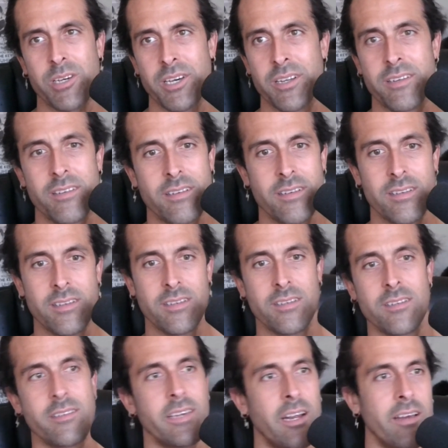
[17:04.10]
good.
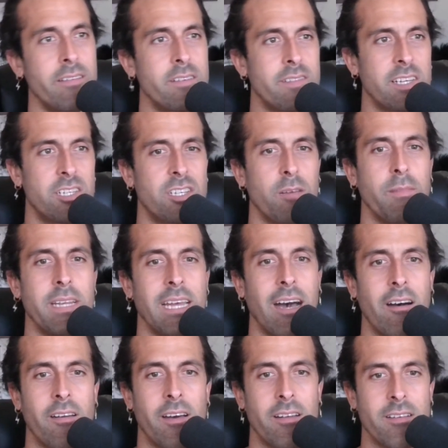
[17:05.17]
Even if they shut me
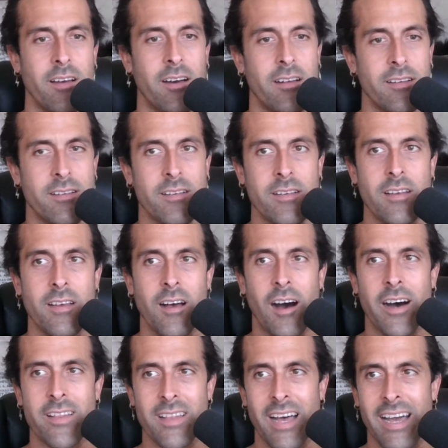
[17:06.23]
down on
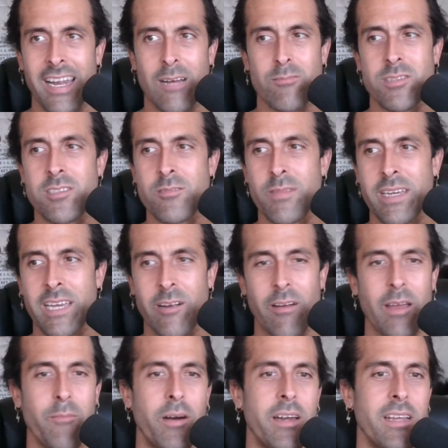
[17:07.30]
online, I'm still making
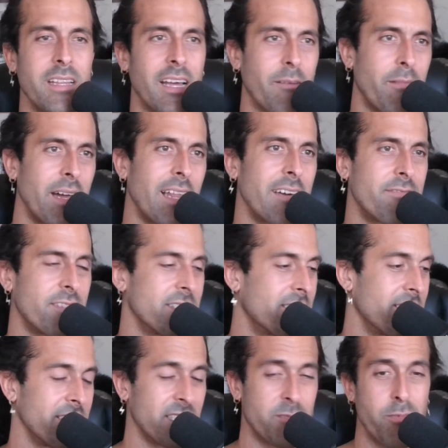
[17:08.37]
great money. Like, my life
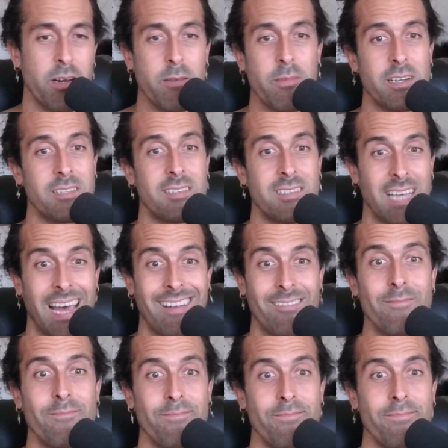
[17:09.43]
is pretty much set,
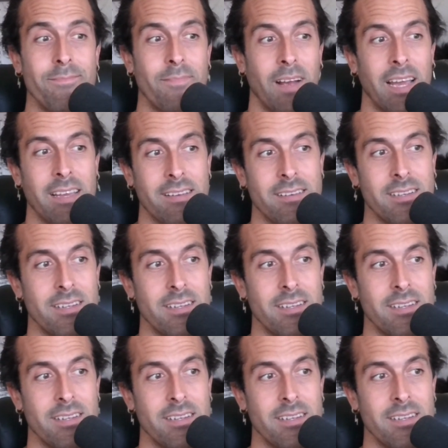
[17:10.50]
right?